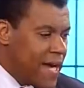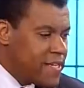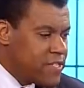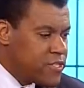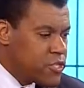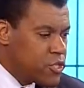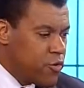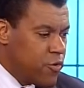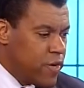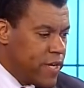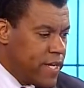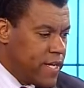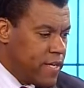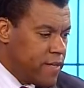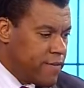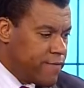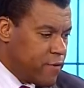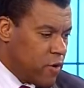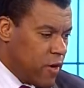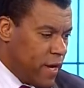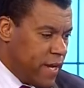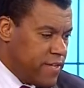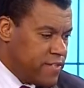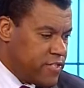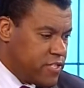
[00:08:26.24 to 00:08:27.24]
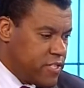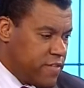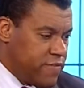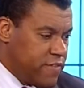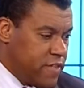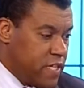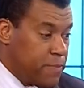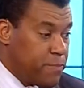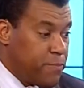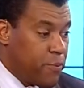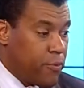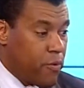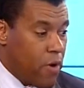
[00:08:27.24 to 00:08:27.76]
screening for
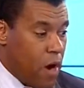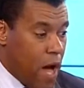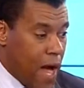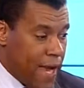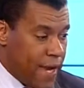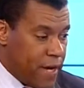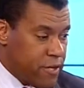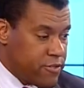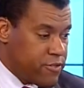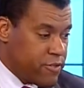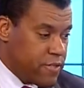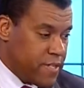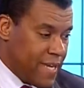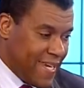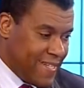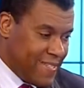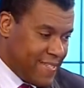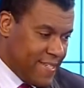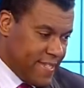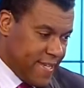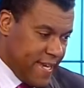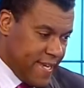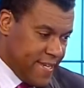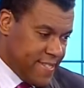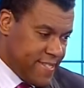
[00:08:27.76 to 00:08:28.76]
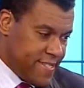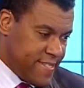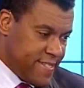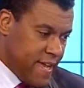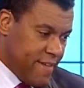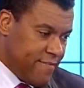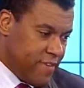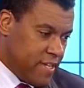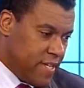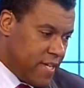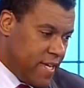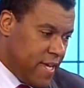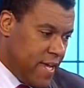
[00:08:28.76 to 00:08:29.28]
HCV prior to
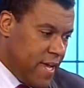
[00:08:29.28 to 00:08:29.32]
1987?